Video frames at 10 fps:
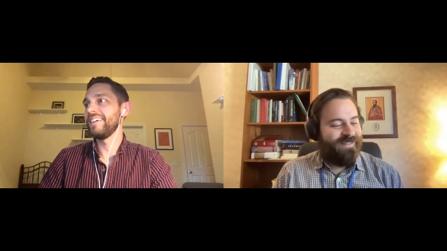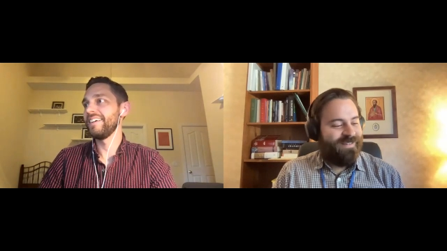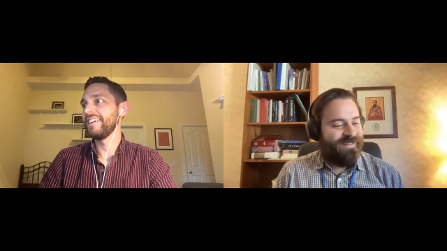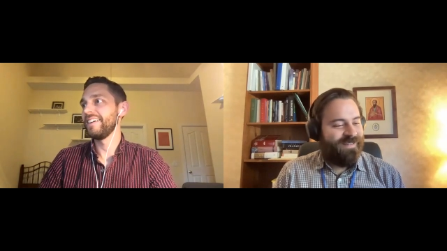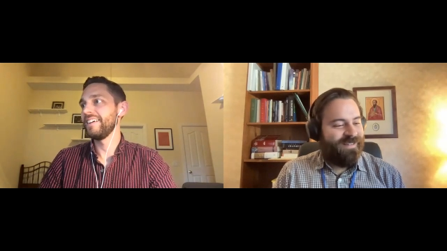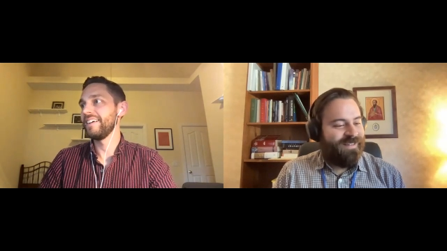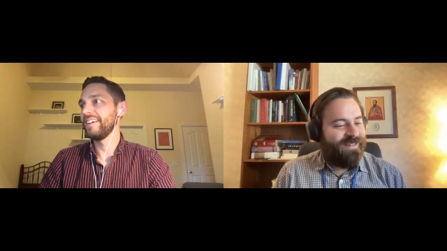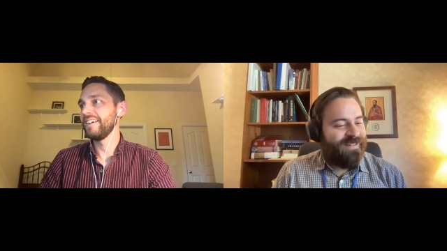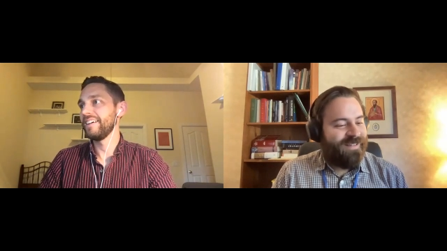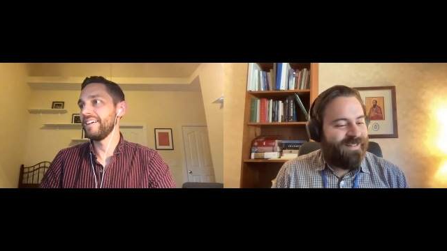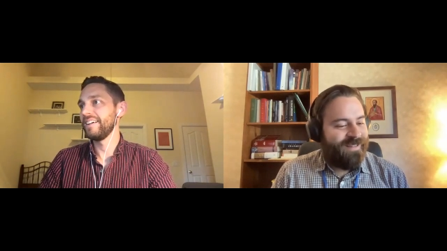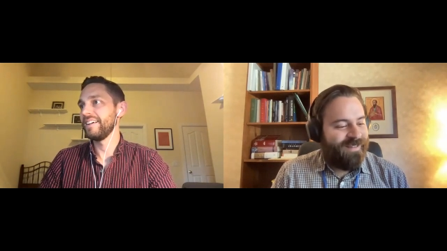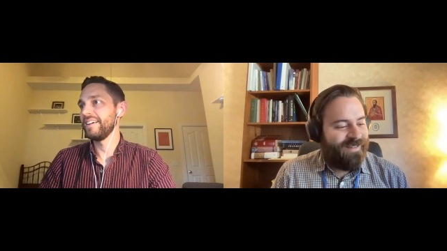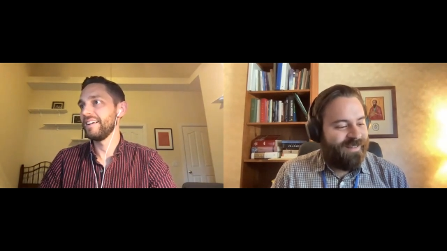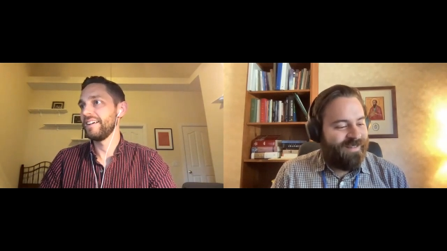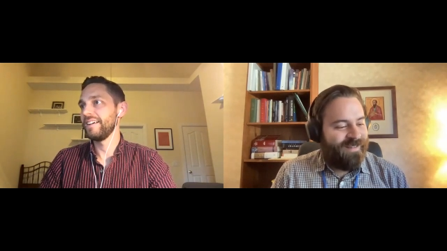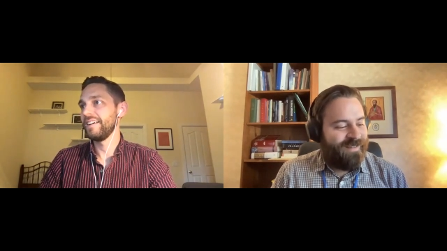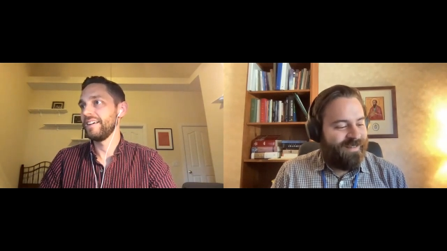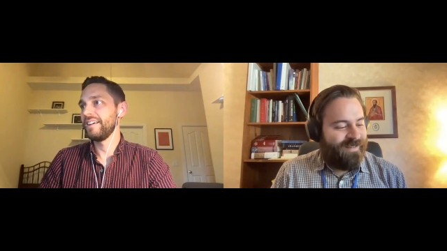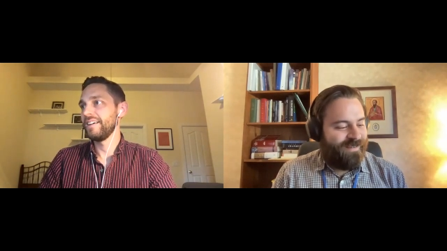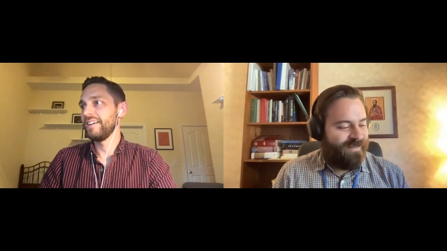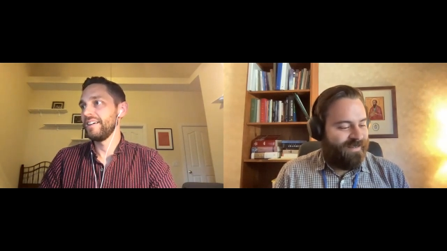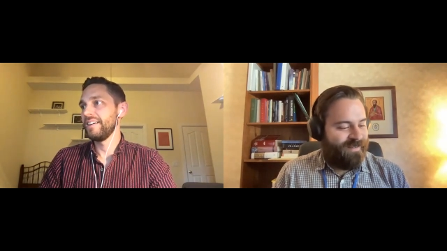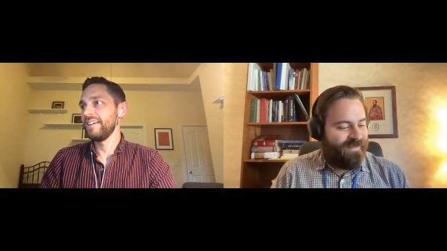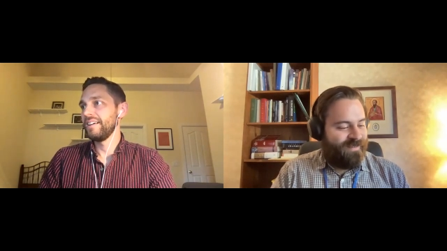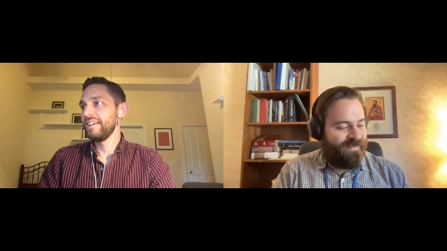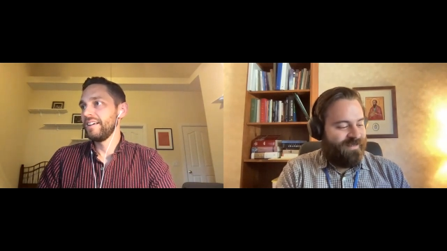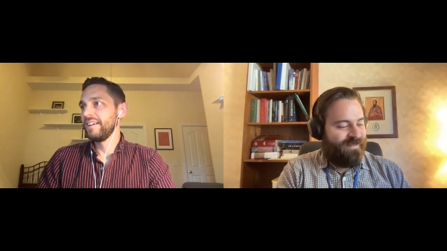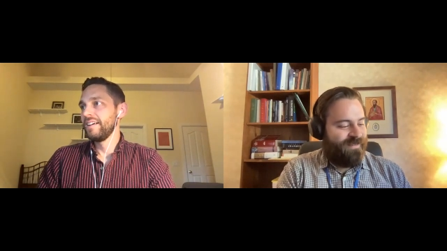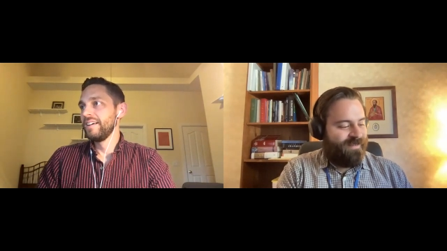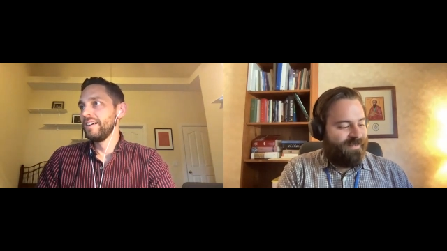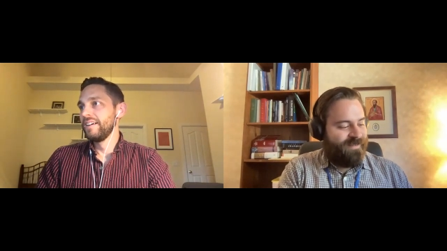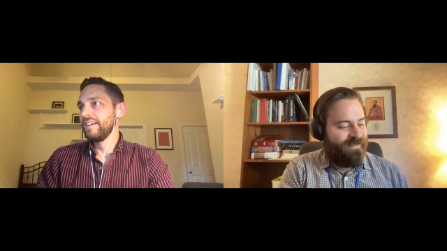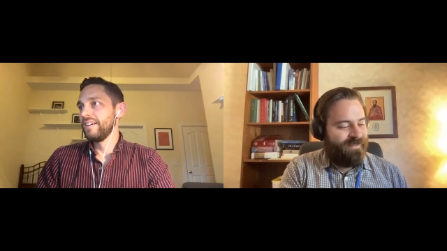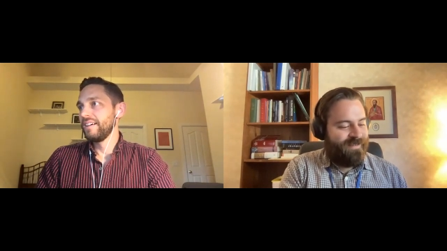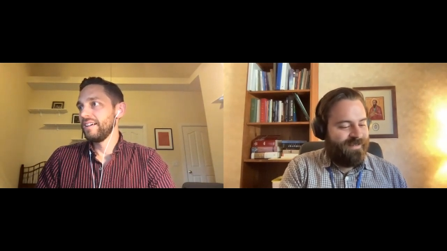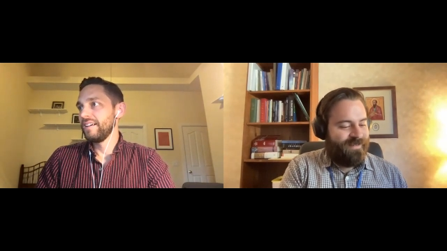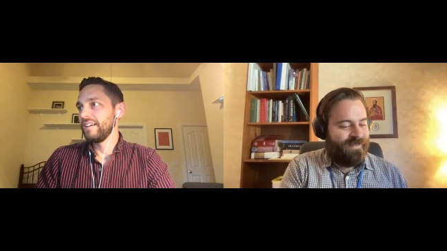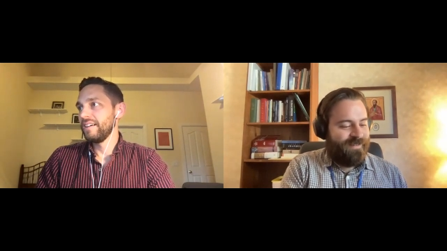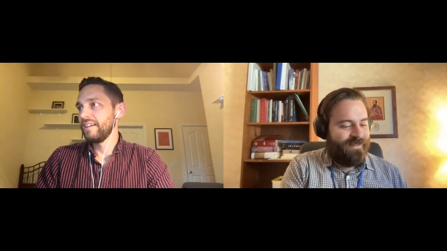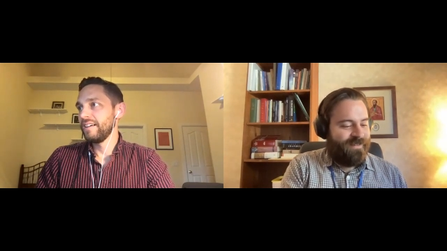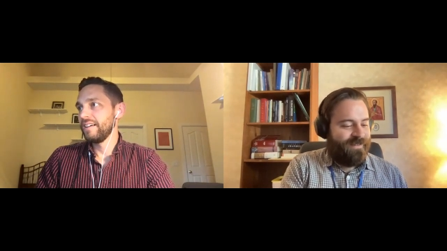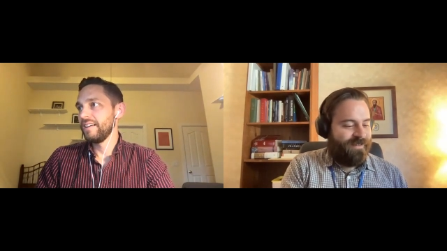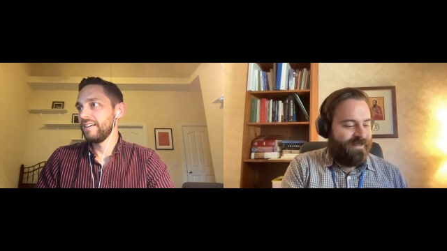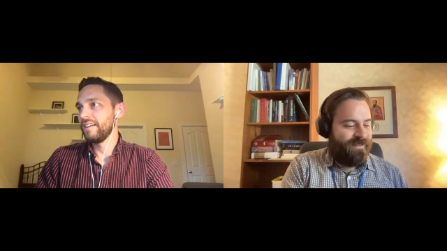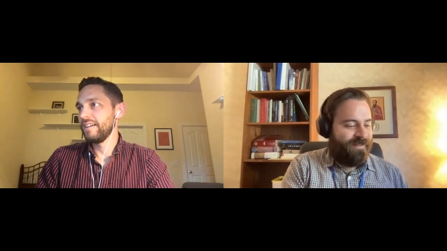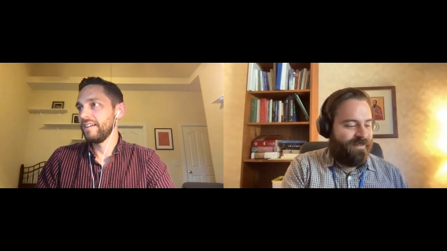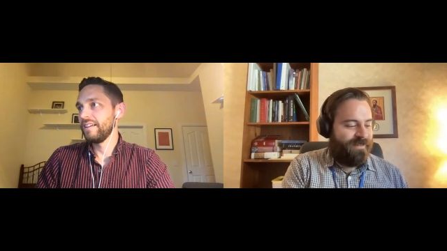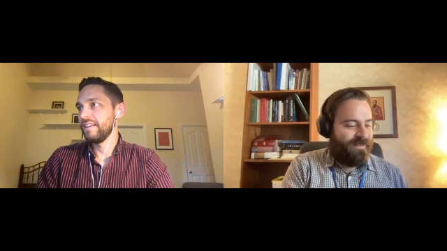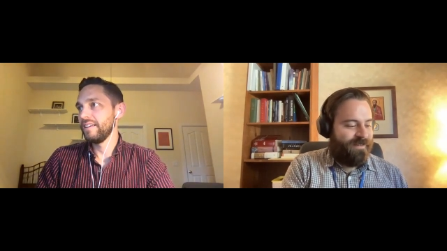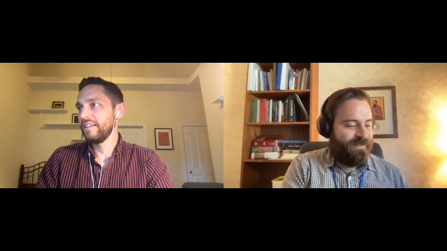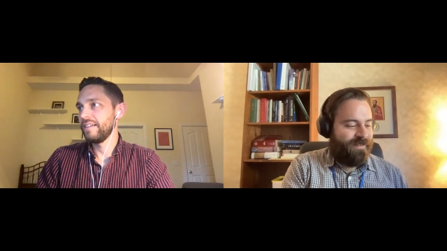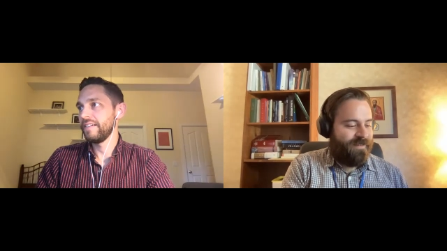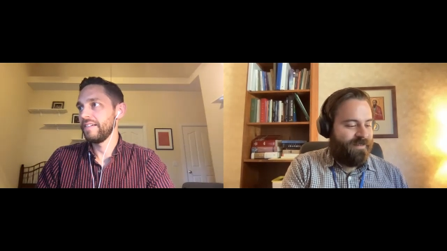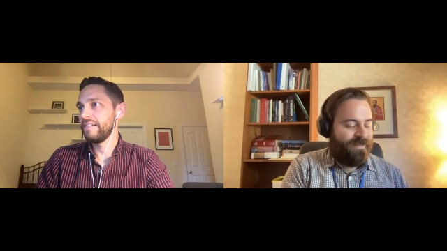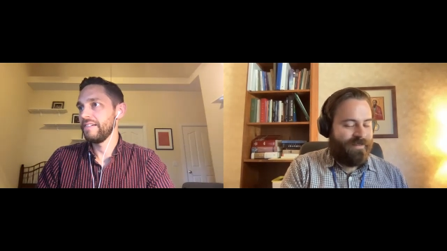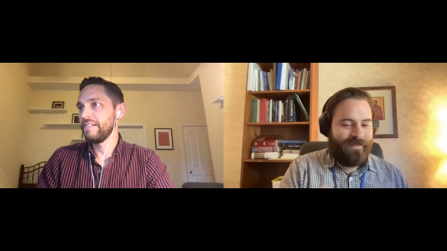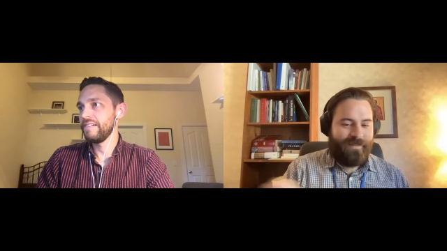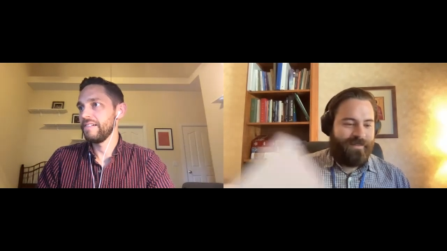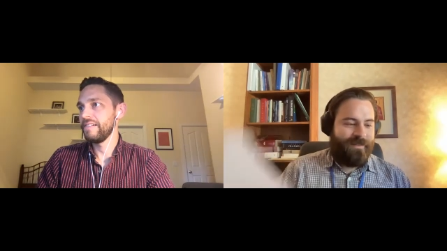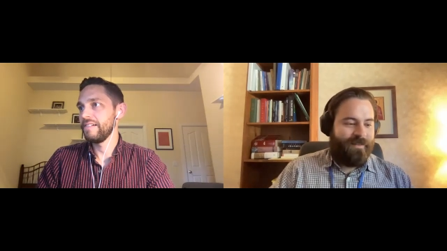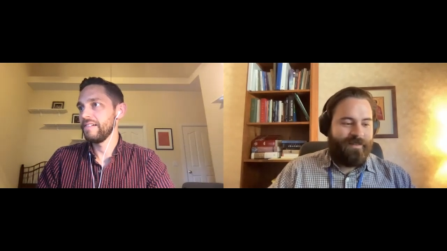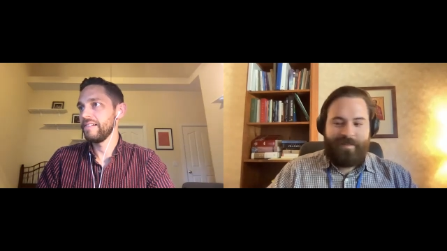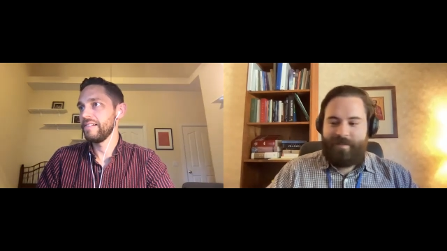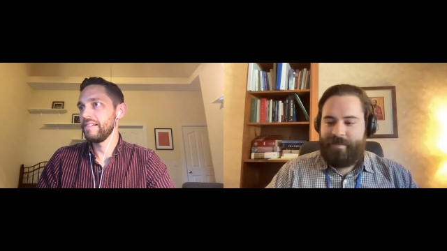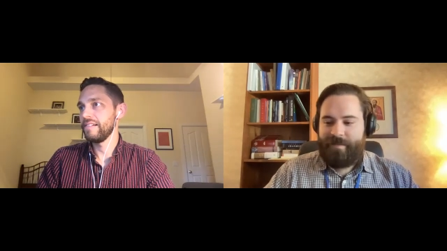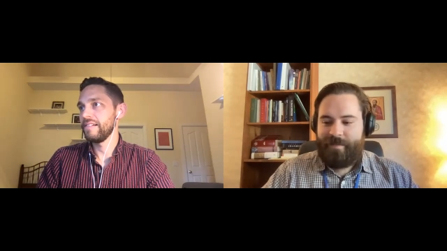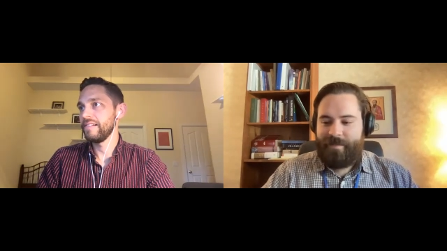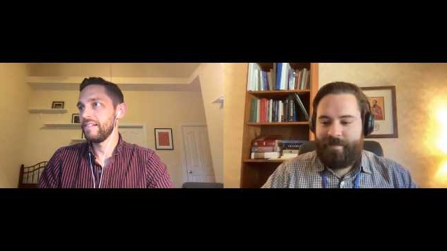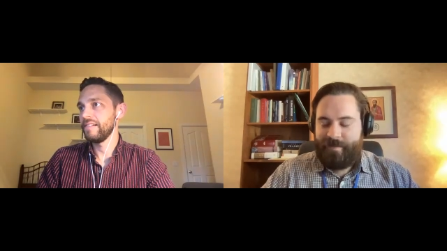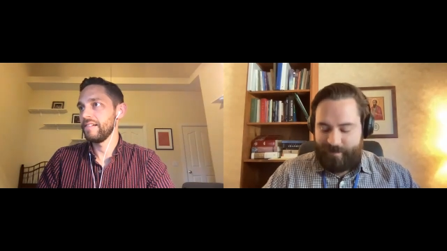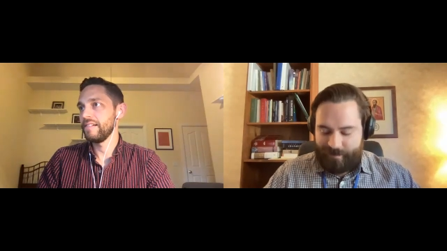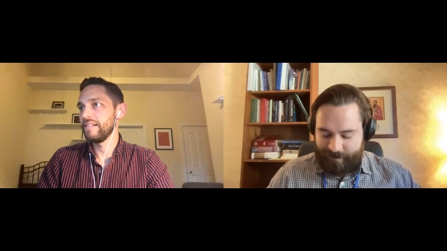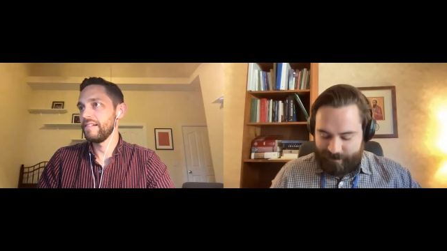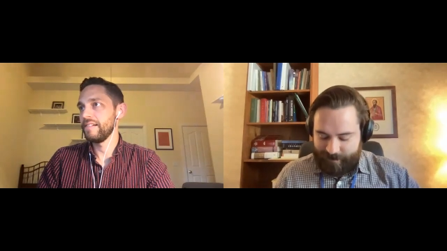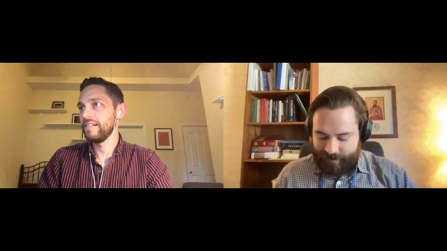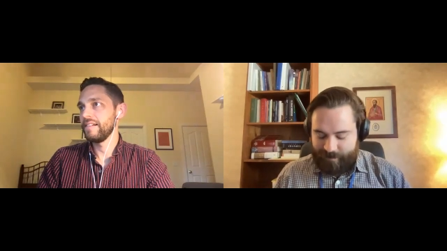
Nothing is said.